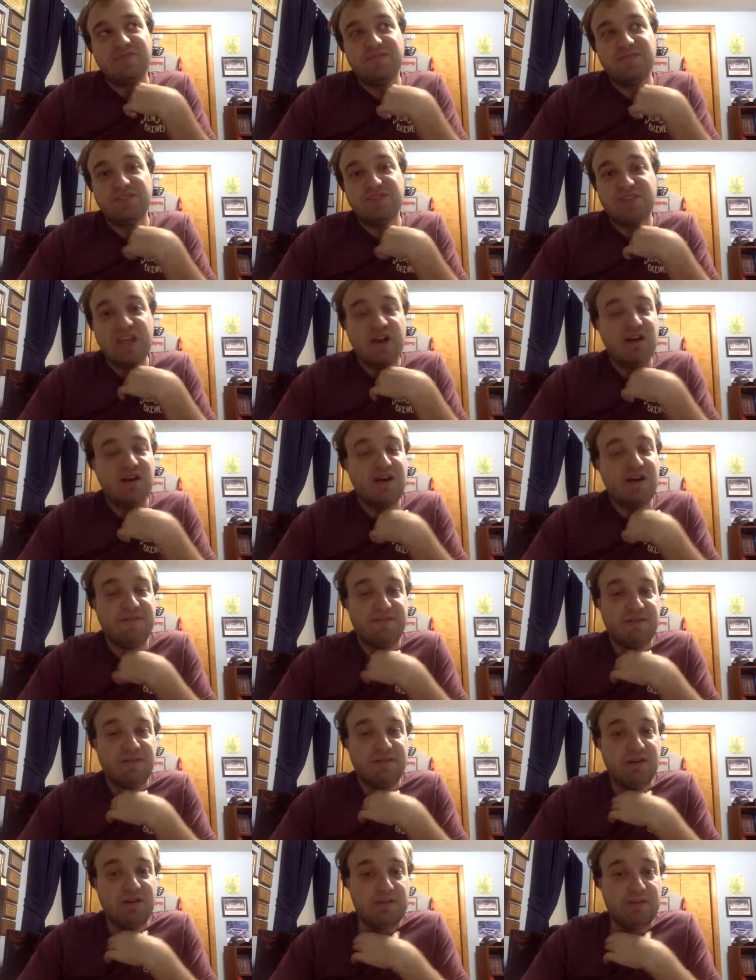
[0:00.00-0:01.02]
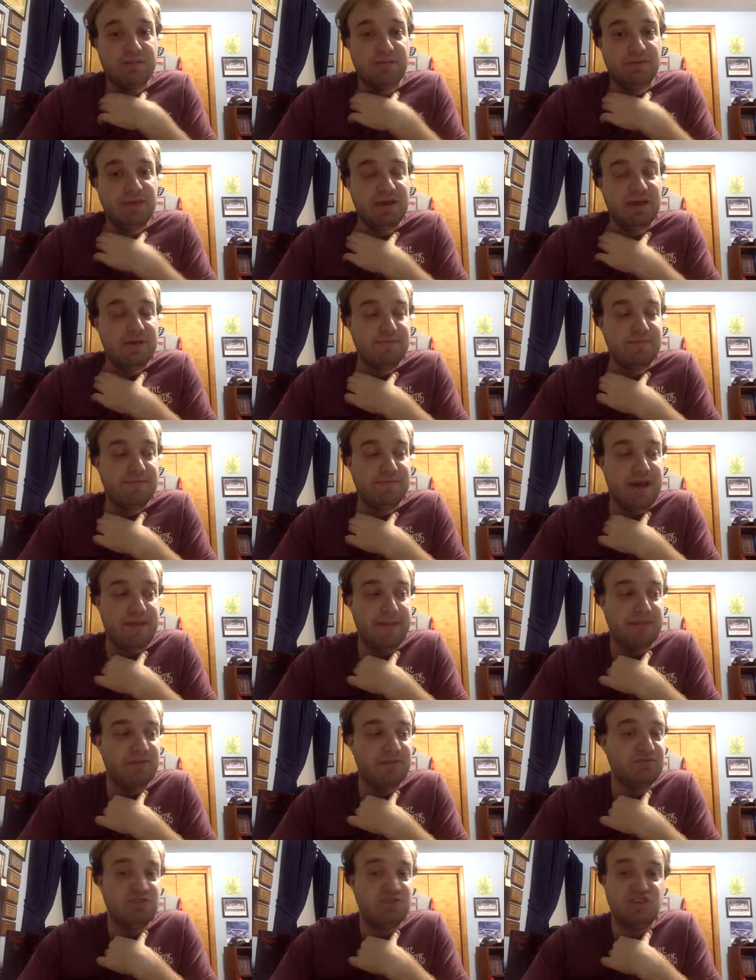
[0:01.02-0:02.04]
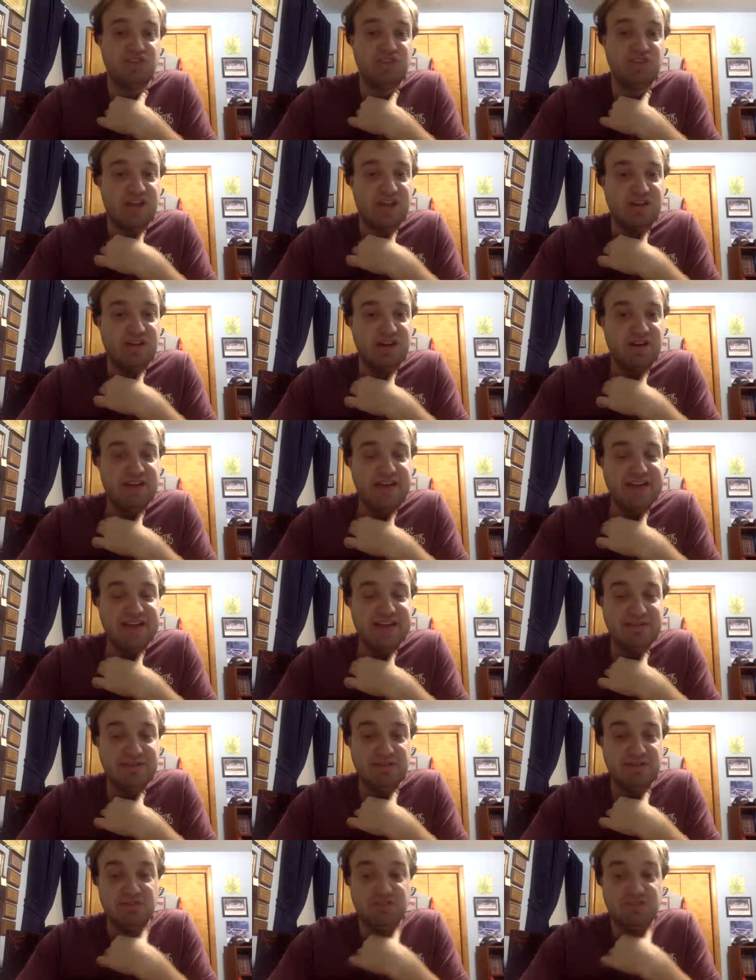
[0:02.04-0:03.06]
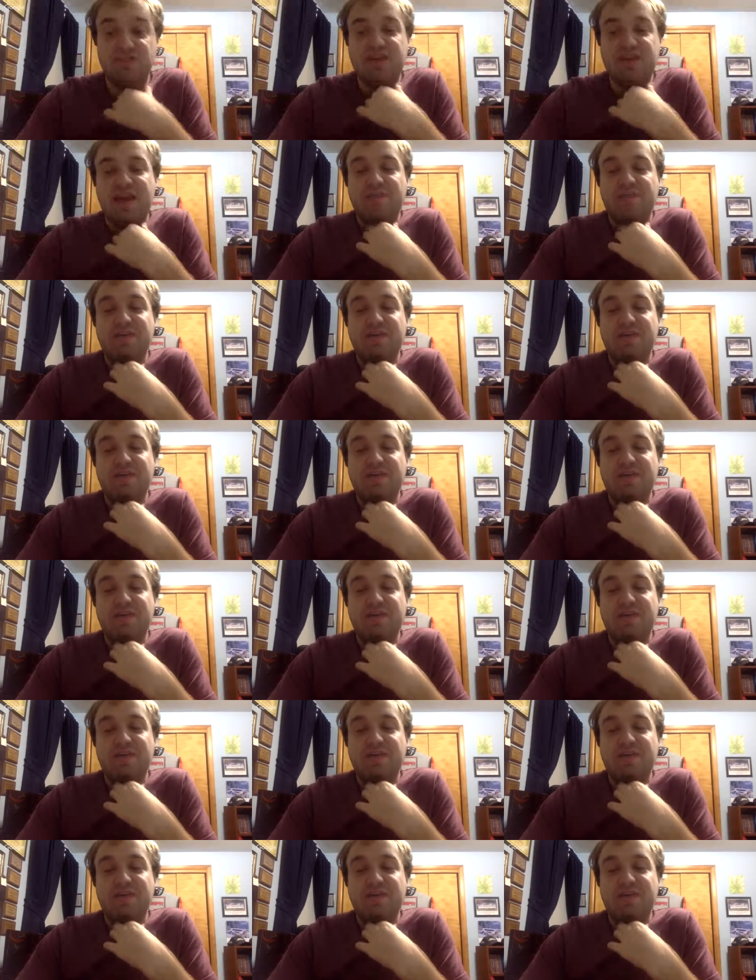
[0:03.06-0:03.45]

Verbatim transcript: scared off Rhea Ripley, and Piper was just checking on Kacy, make sure she's okay.